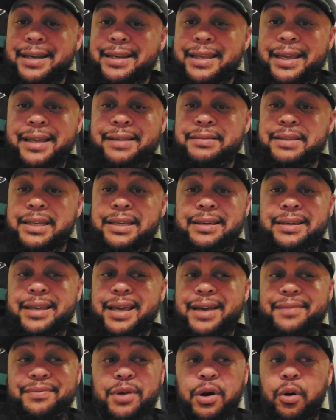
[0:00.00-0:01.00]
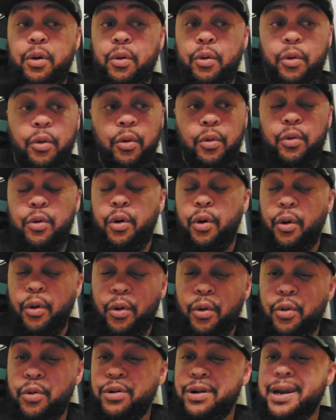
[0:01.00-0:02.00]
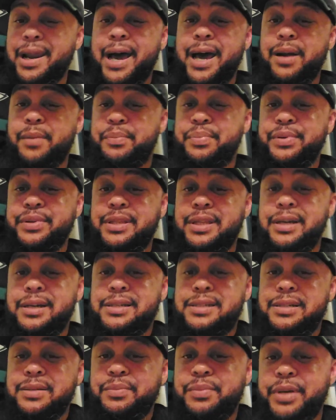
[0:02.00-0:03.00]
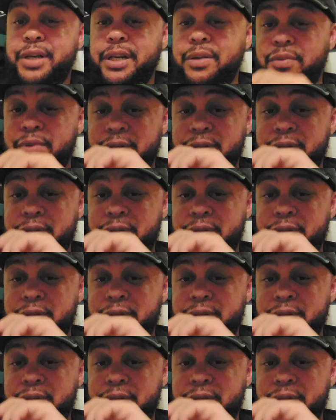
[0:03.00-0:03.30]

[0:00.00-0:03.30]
that didn't have a whole lot of production, but he